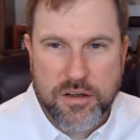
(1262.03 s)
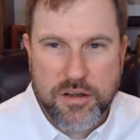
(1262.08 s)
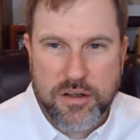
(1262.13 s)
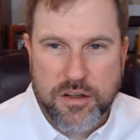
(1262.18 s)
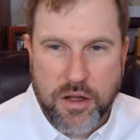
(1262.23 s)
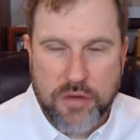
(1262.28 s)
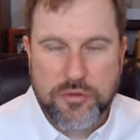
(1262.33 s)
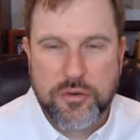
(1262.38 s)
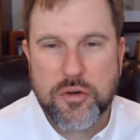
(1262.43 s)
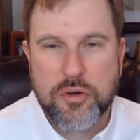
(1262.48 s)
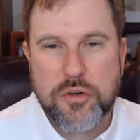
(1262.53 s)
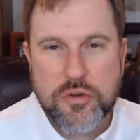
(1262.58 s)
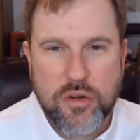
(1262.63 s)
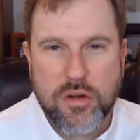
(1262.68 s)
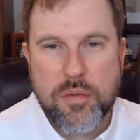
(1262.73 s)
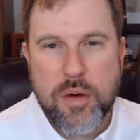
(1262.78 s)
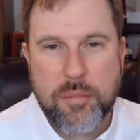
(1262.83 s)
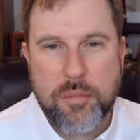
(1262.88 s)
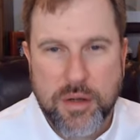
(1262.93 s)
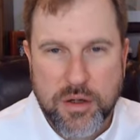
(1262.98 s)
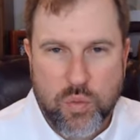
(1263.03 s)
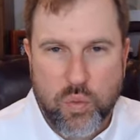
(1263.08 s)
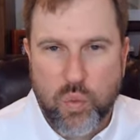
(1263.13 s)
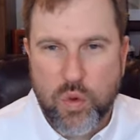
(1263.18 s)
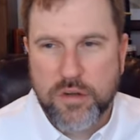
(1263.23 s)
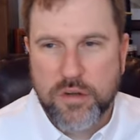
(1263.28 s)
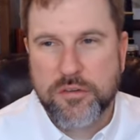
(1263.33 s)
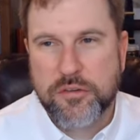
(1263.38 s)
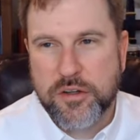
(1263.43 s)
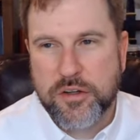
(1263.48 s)
Constitutional amendment,
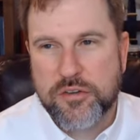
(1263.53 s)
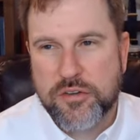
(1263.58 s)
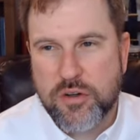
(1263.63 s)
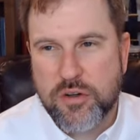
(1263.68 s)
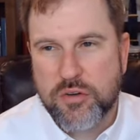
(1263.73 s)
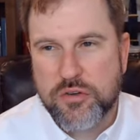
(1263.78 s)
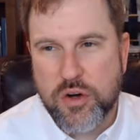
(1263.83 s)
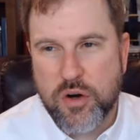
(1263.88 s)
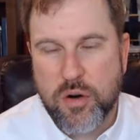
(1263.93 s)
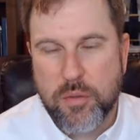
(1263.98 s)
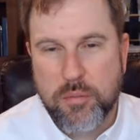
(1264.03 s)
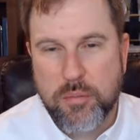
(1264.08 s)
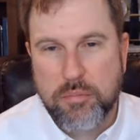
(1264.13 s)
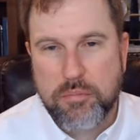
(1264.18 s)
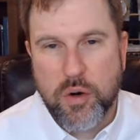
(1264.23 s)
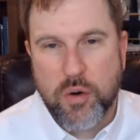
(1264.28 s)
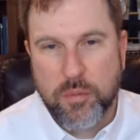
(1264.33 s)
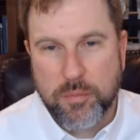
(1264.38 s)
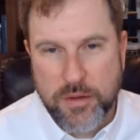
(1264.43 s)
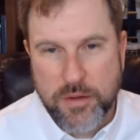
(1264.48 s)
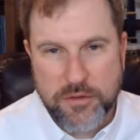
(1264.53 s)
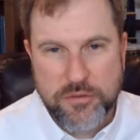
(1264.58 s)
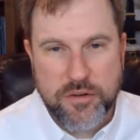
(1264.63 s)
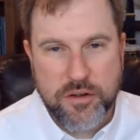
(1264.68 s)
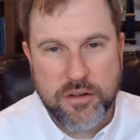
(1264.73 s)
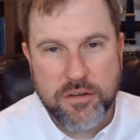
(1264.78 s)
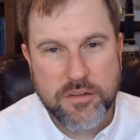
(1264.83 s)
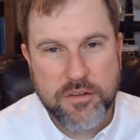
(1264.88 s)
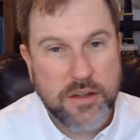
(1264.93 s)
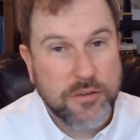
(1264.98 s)
1 6-year term. Boom, that's
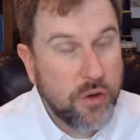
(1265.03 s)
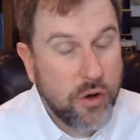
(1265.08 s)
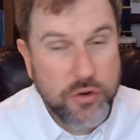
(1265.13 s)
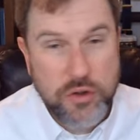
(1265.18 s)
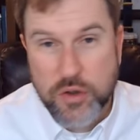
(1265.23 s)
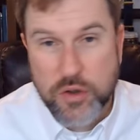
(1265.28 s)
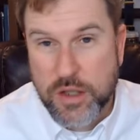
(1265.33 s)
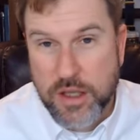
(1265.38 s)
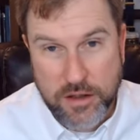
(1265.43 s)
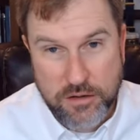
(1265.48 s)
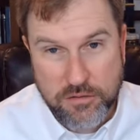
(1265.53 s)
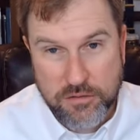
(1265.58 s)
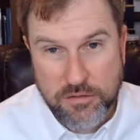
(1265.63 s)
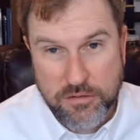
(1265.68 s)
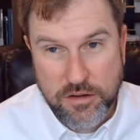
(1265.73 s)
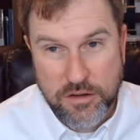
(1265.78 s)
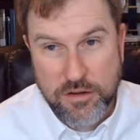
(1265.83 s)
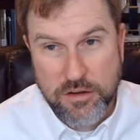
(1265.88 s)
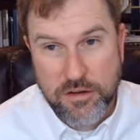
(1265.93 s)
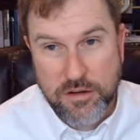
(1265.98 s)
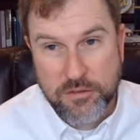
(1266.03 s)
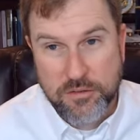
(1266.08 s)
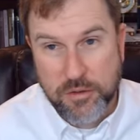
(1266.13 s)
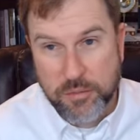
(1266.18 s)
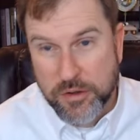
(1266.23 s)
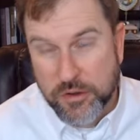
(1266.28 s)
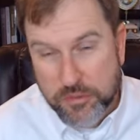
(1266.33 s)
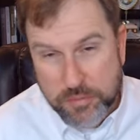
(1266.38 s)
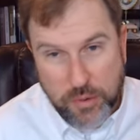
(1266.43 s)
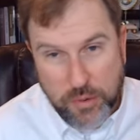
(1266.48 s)
it. That's all you get.
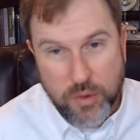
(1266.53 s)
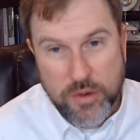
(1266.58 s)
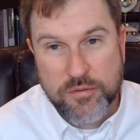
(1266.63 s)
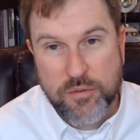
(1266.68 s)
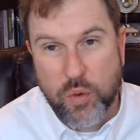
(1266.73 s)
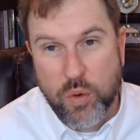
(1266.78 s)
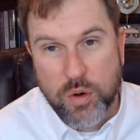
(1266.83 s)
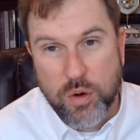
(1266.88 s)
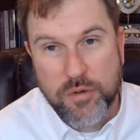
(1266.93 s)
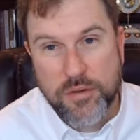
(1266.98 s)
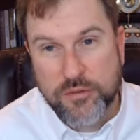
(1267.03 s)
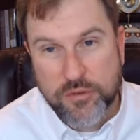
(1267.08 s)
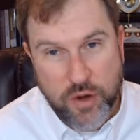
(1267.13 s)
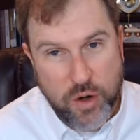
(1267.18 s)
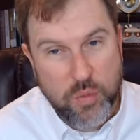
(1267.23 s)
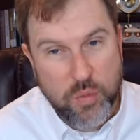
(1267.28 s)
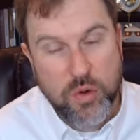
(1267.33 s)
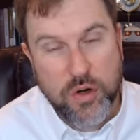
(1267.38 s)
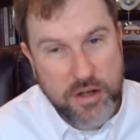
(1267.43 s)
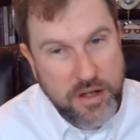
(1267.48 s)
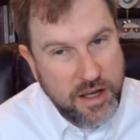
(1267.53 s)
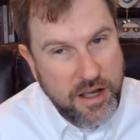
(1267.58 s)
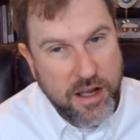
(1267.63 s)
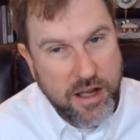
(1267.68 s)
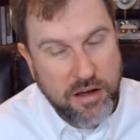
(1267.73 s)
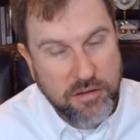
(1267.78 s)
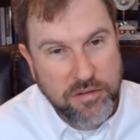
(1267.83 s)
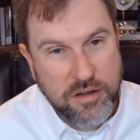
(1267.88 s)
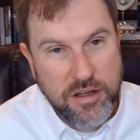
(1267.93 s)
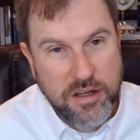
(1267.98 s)
From this point forward, that's all we're going to
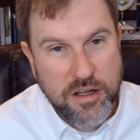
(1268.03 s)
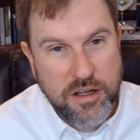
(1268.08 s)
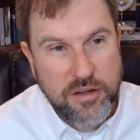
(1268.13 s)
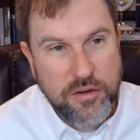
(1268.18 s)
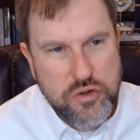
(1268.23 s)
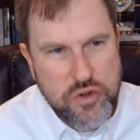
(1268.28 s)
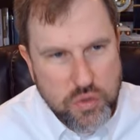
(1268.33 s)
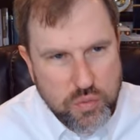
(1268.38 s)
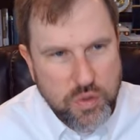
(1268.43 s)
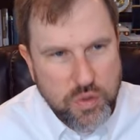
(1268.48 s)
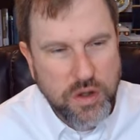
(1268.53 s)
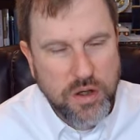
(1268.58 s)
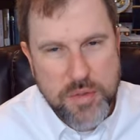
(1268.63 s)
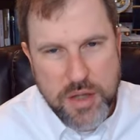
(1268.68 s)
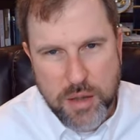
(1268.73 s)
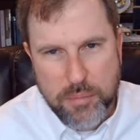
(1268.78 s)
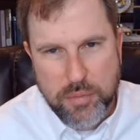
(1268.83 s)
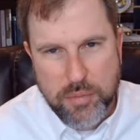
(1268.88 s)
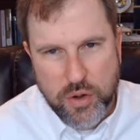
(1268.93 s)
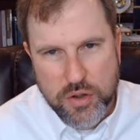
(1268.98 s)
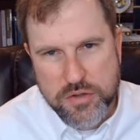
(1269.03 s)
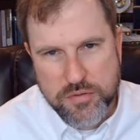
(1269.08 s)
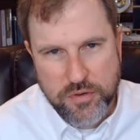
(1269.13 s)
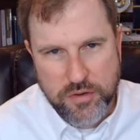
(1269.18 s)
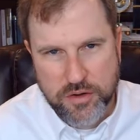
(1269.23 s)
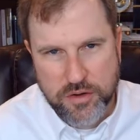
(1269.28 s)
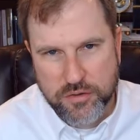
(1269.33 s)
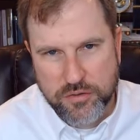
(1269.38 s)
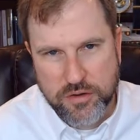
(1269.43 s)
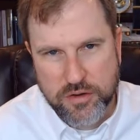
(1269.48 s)
have. There should really be a push for
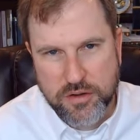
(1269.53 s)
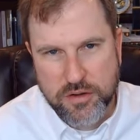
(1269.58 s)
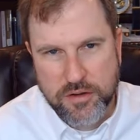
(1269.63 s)
this.